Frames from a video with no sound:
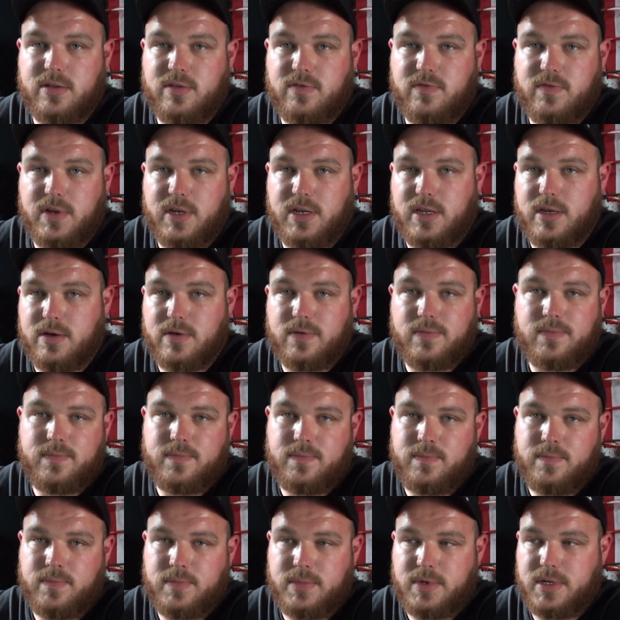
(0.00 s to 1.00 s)
of the video.
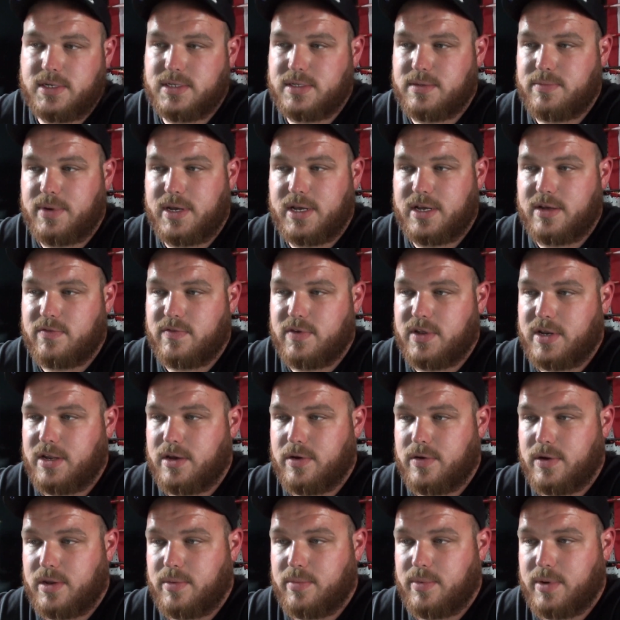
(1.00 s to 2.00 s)
It doesn't make a
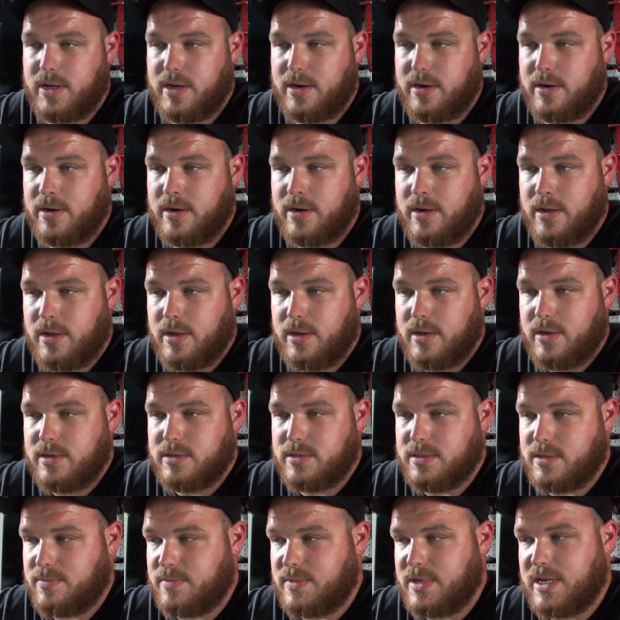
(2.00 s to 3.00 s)
video any better.
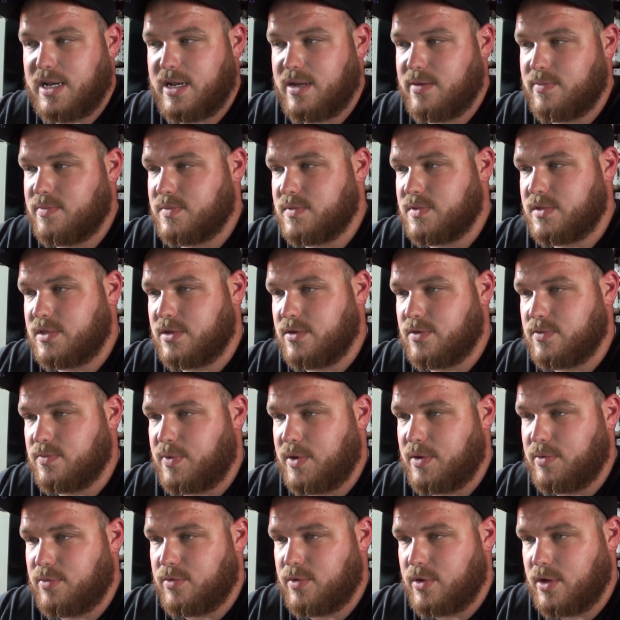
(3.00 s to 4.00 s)
Sometimes, you know,
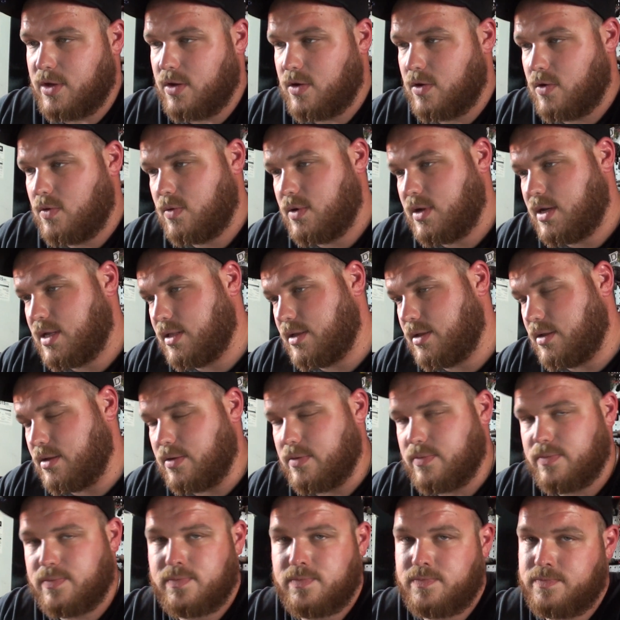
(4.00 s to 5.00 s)
people are like, oh, well, you
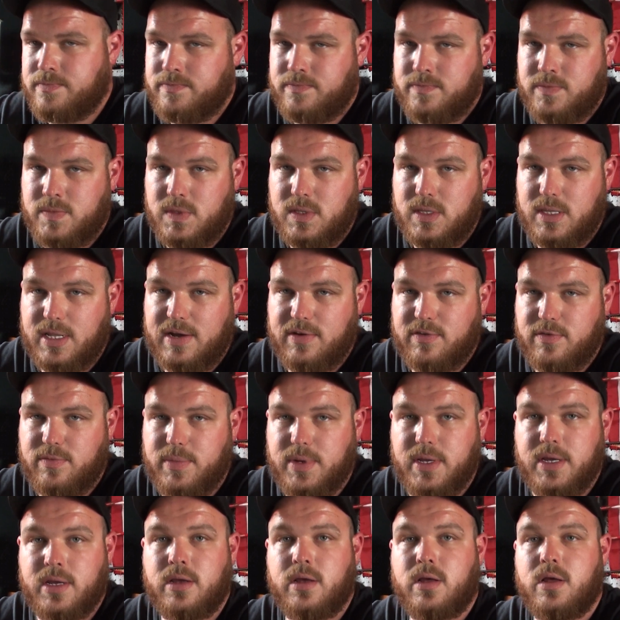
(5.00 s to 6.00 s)
know, not for
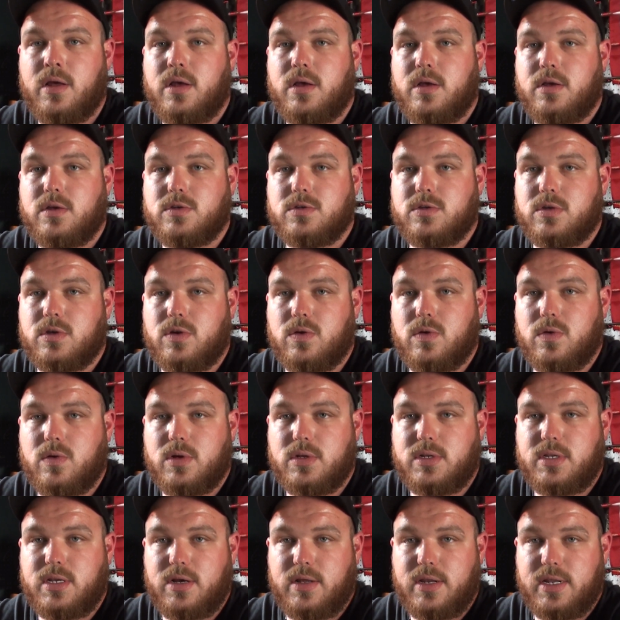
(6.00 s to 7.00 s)
me. So
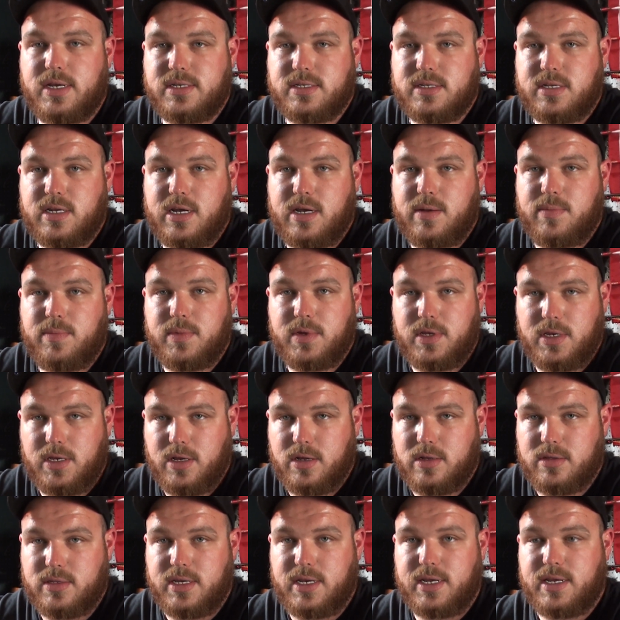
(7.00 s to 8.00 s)
until next time,
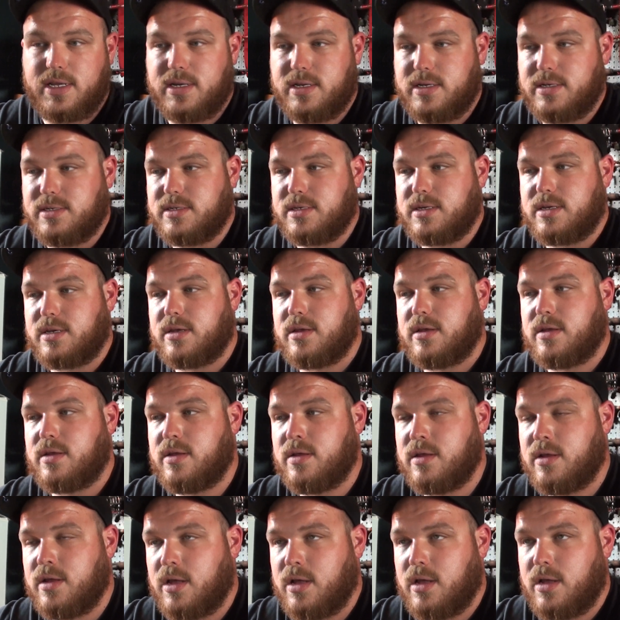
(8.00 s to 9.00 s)
y'all take it easy.
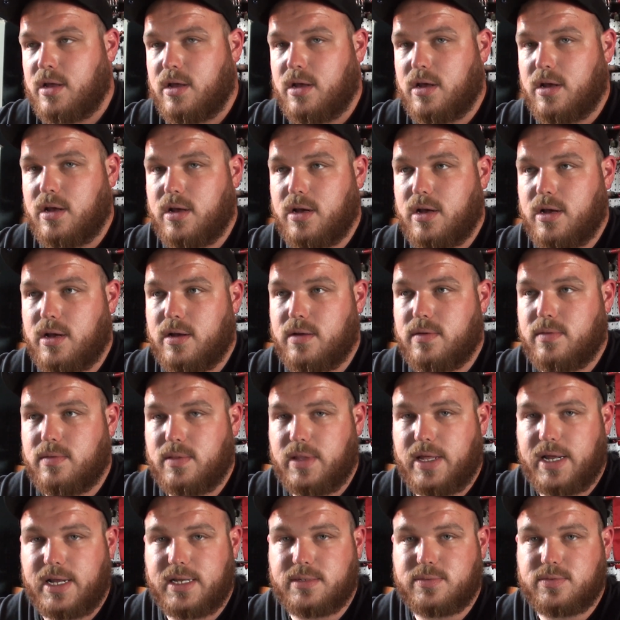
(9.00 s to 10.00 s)

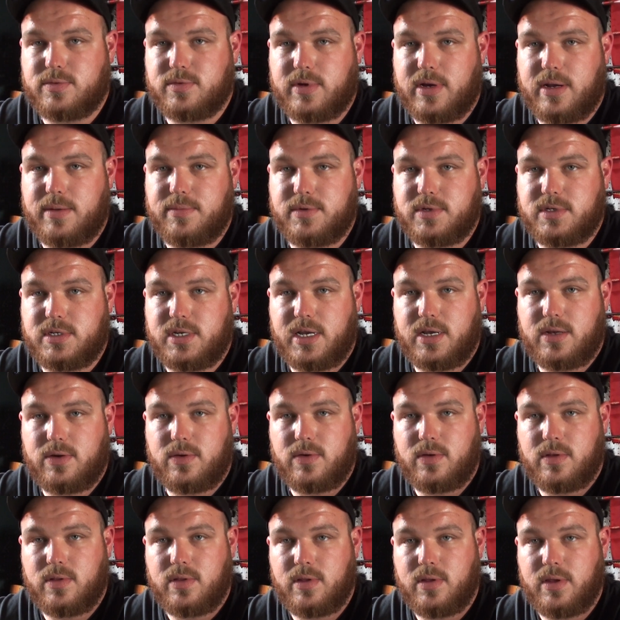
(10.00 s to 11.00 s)
Like and subscribe to the channel.
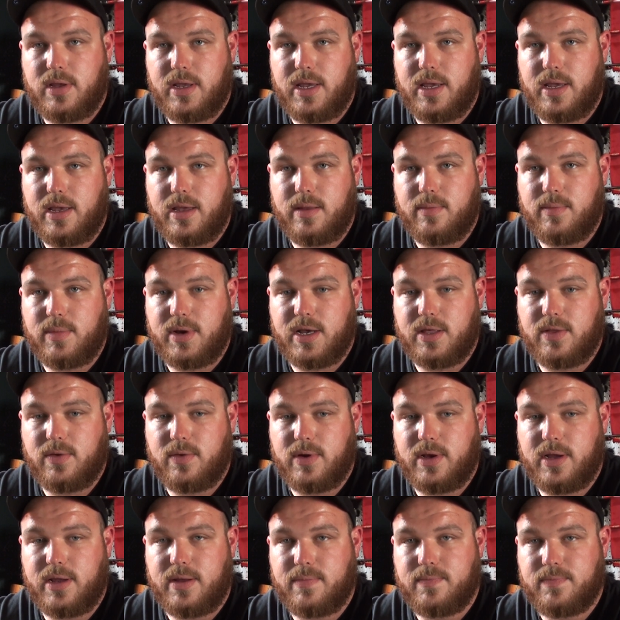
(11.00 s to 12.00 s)
And by the
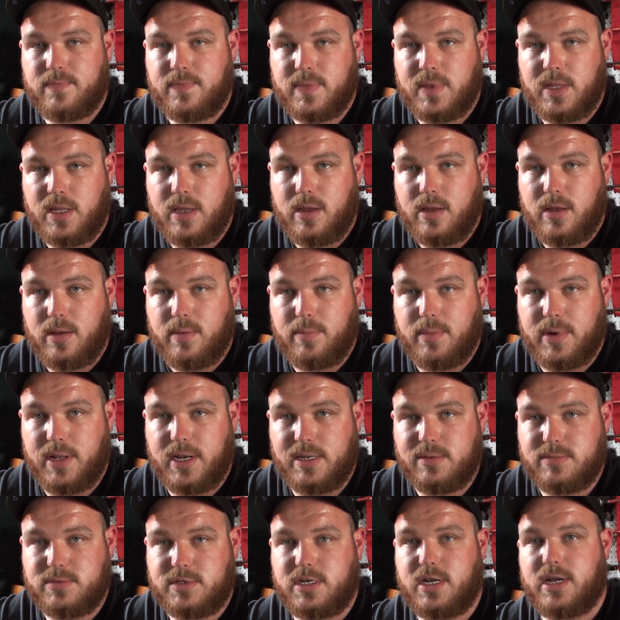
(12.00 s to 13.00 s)
way, my
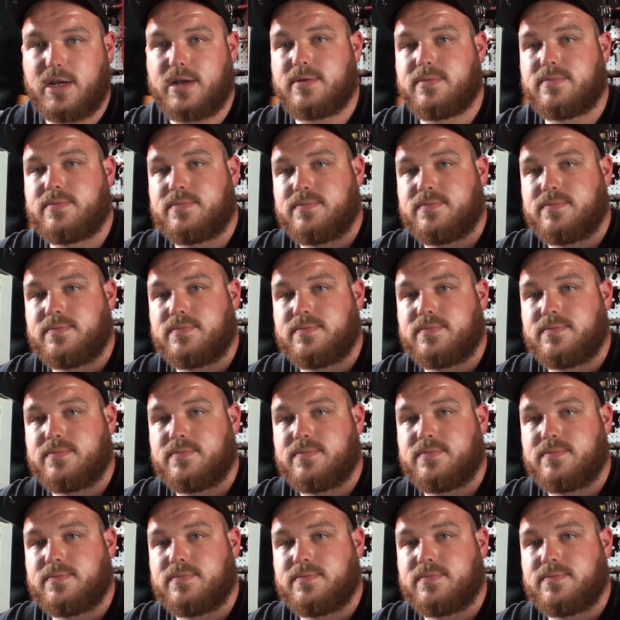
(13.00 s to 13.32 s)
name's John.